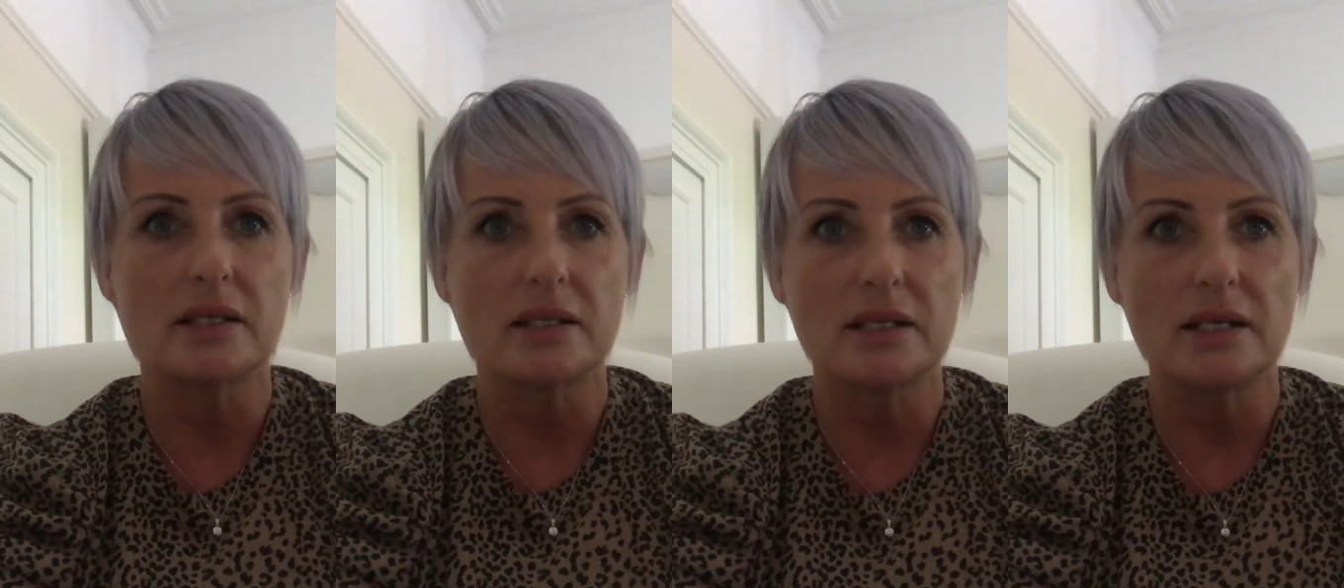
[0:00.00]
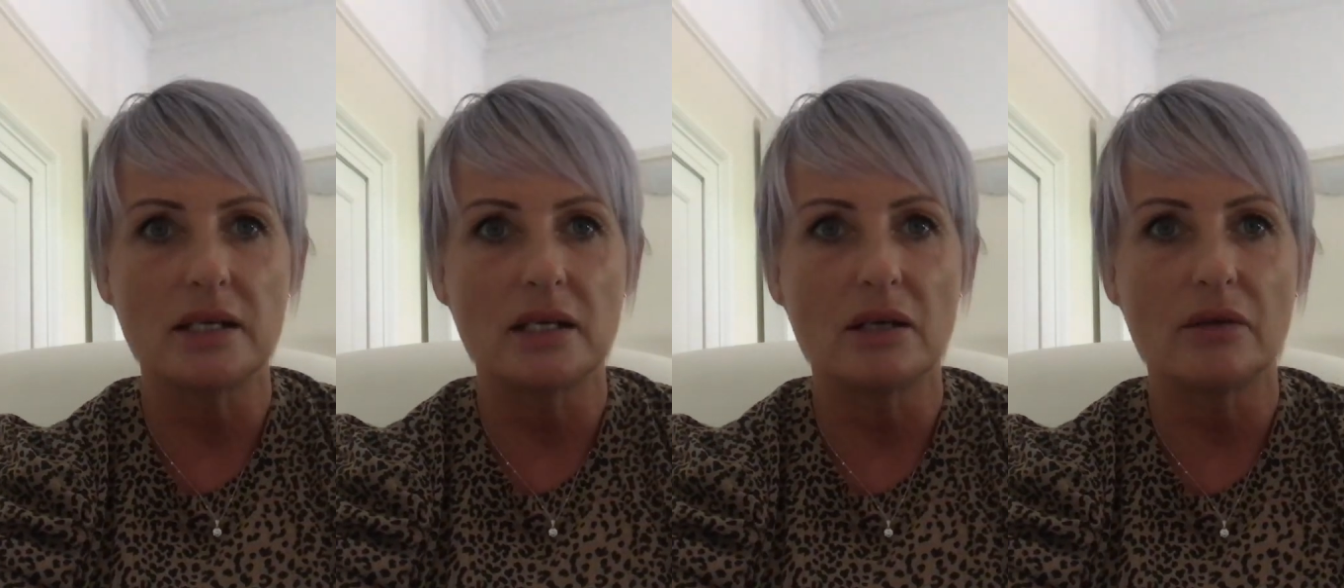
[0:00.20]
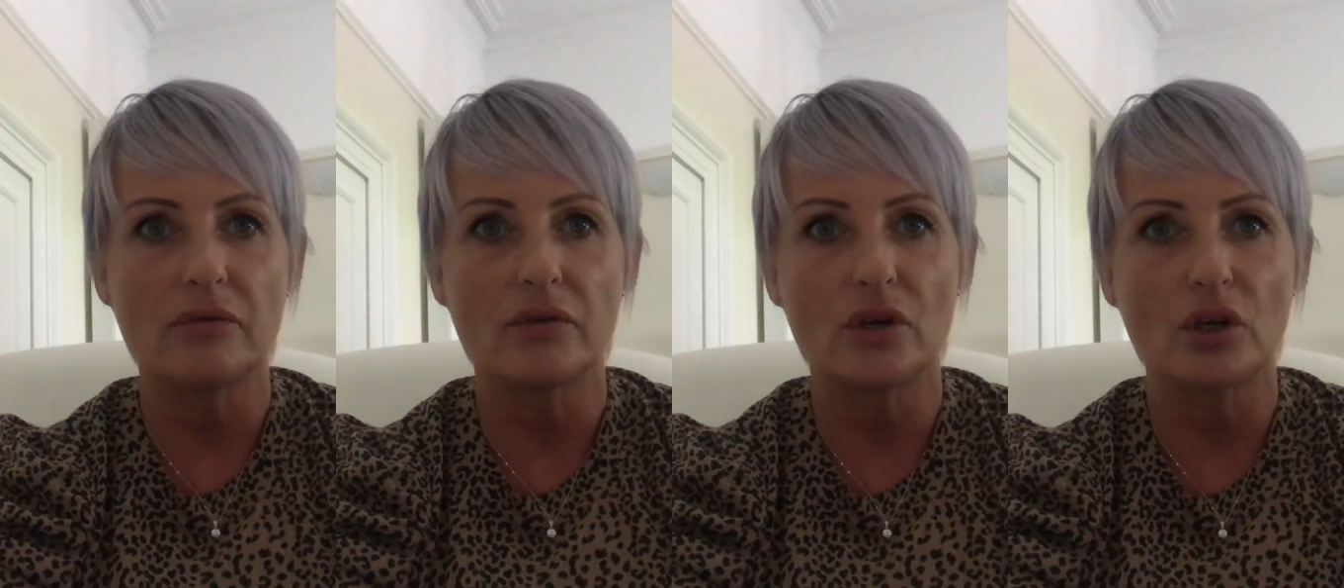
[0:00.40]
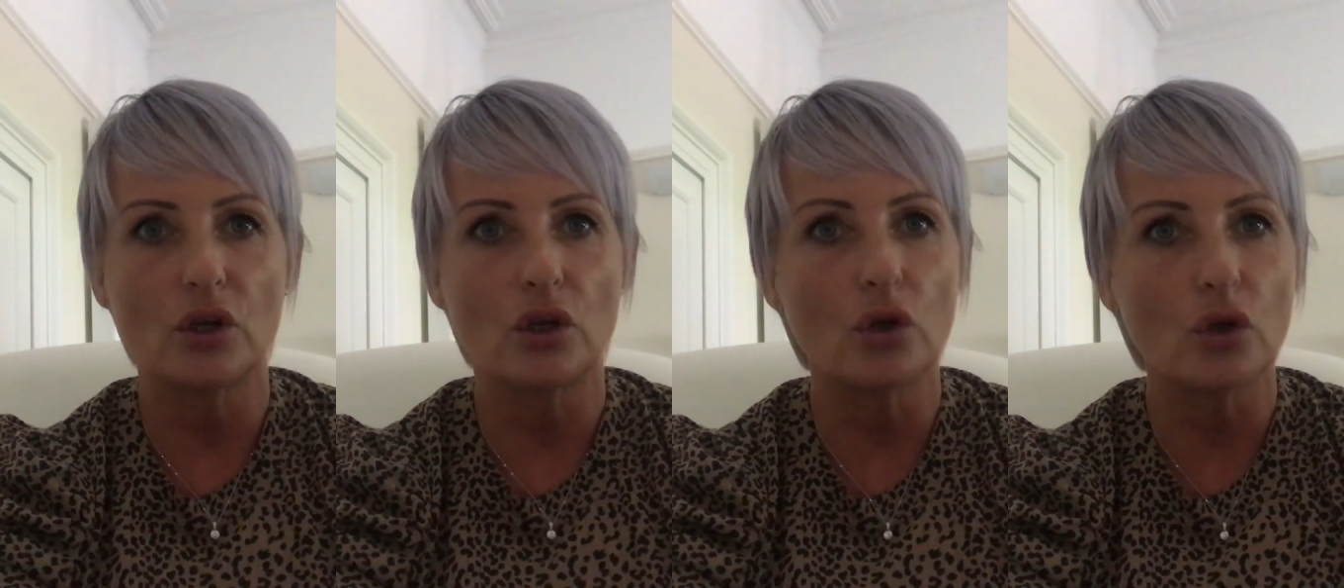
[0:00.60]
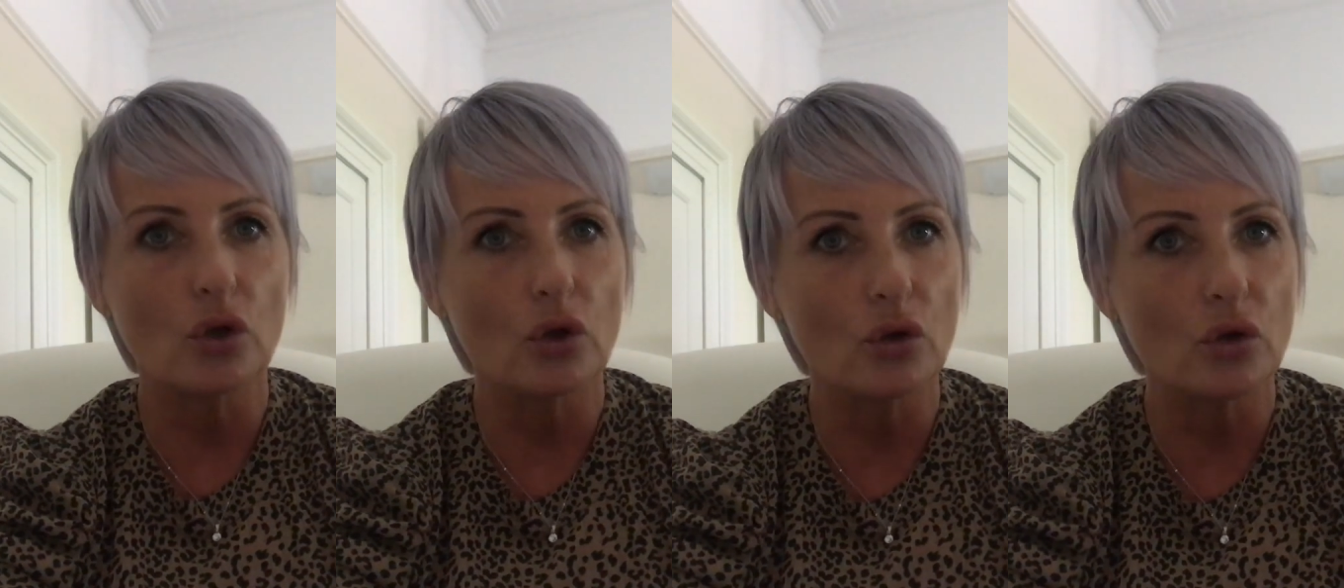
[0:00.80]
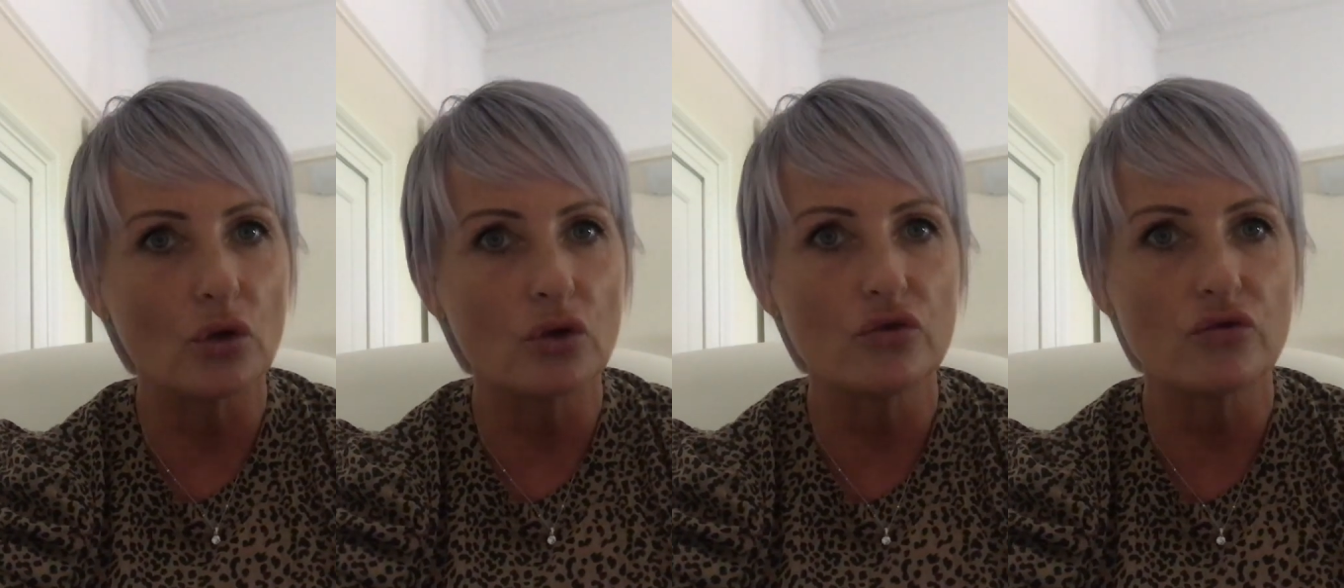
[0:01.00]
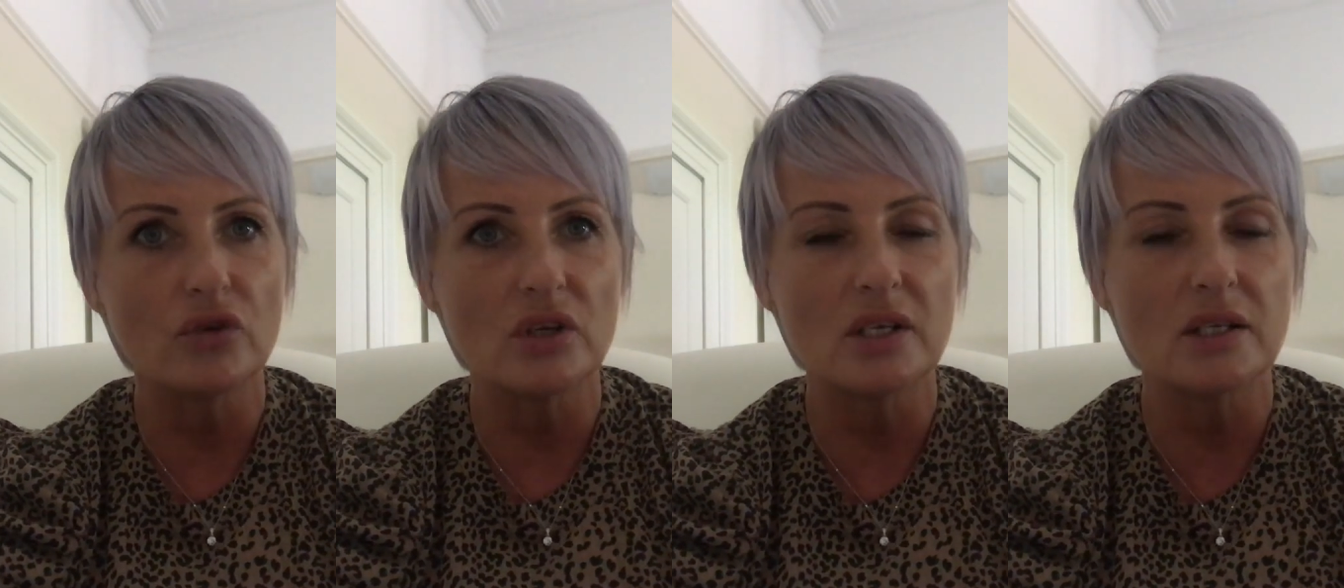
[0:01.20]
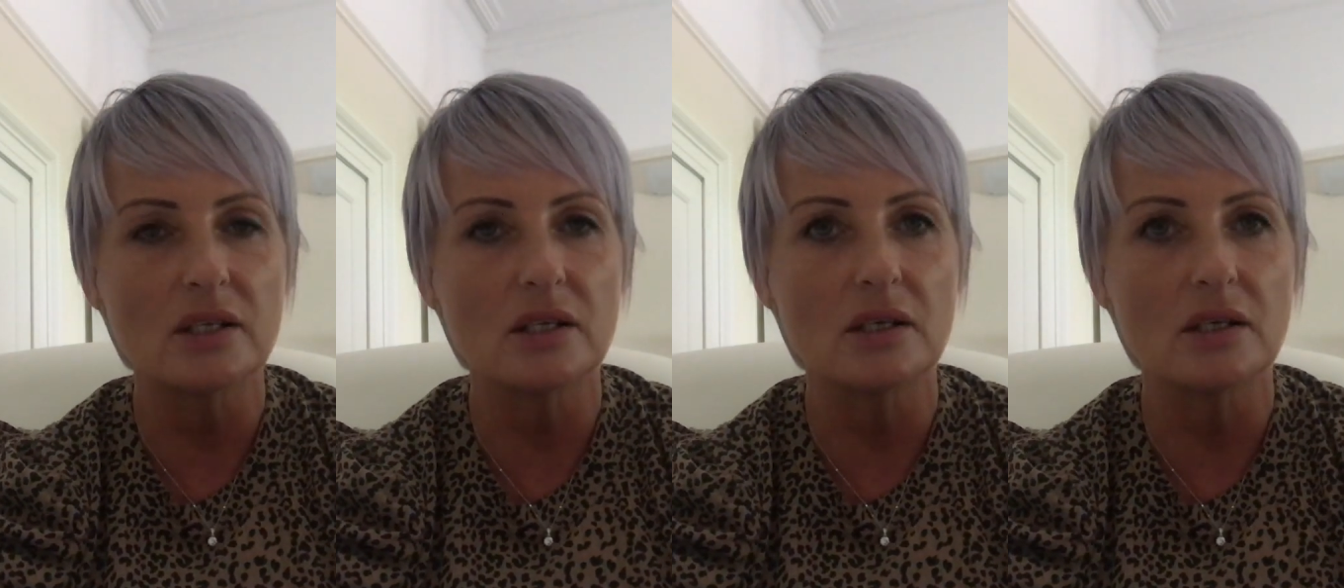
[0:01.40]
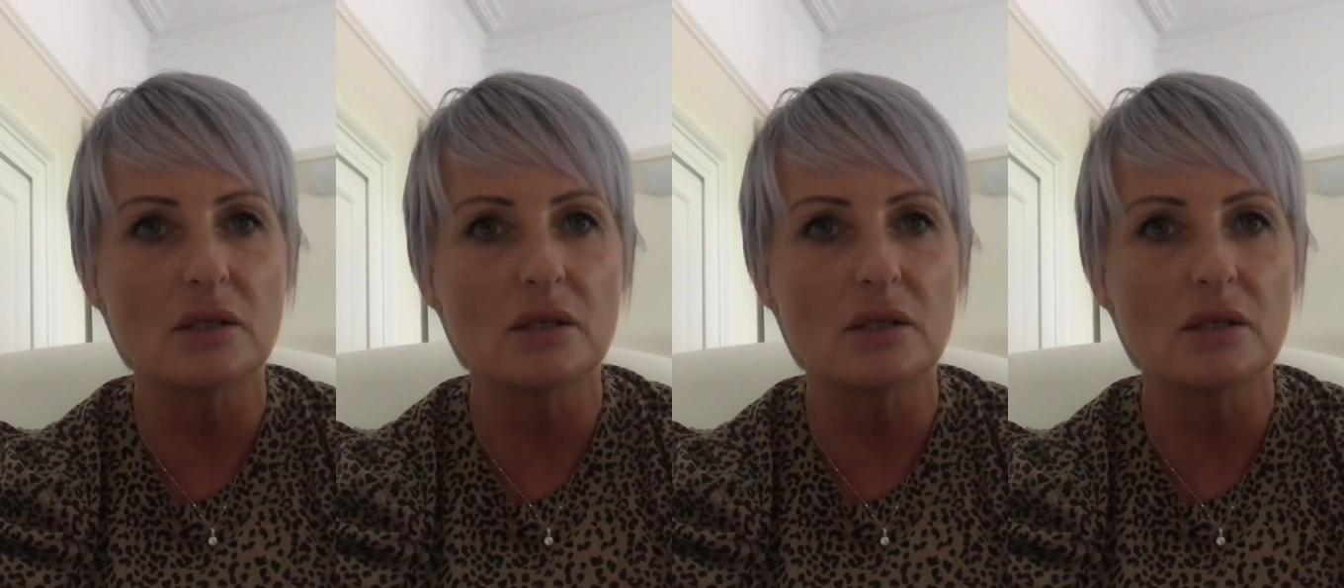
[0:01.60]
saying it for a huge reason.